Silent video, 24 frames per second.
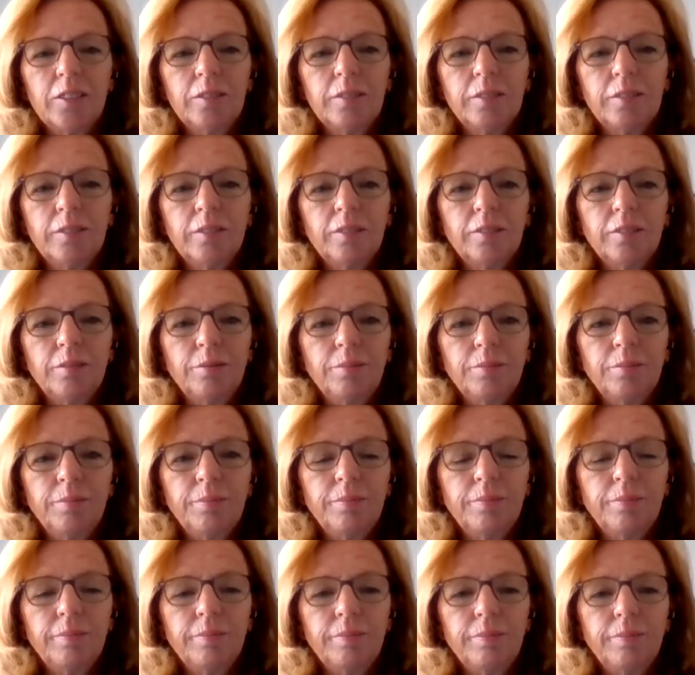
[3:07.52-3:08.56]

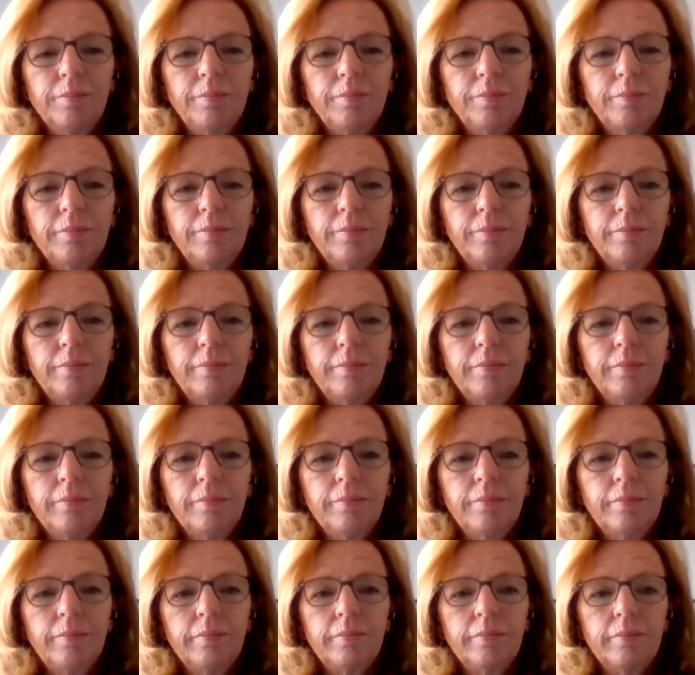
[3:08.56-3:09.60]

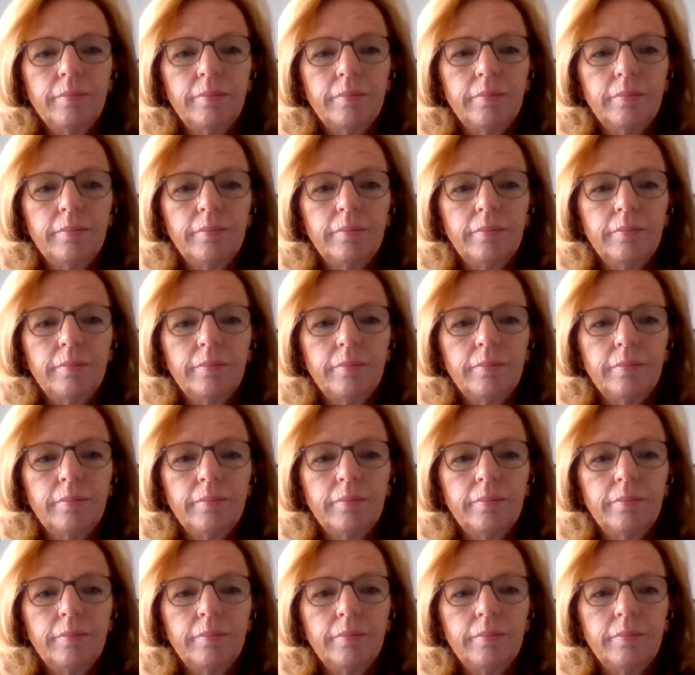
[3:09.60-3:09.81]
(not speaking)